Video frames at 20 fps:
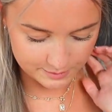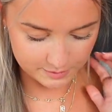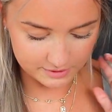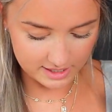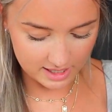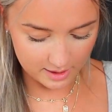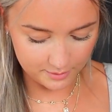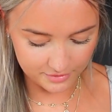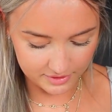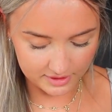but
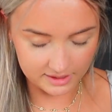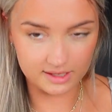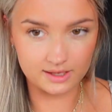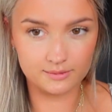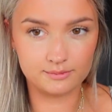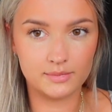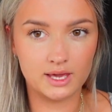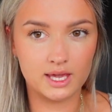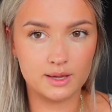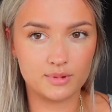now I'm
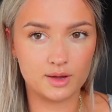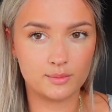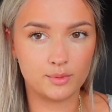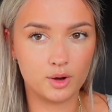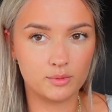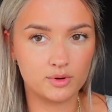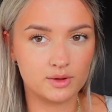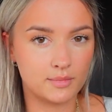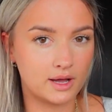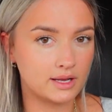thinking maybe I
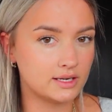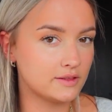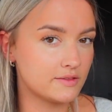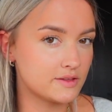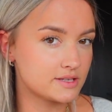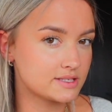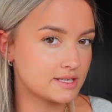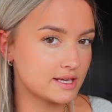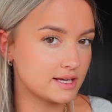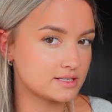probably might need the
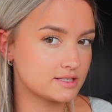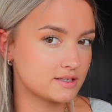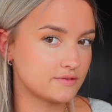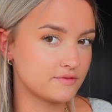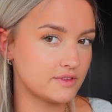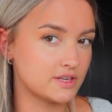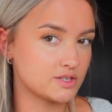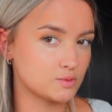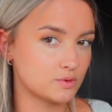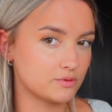6
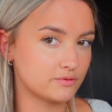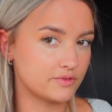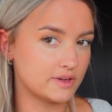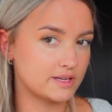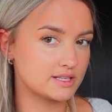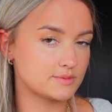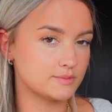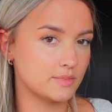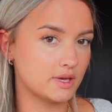if this one fits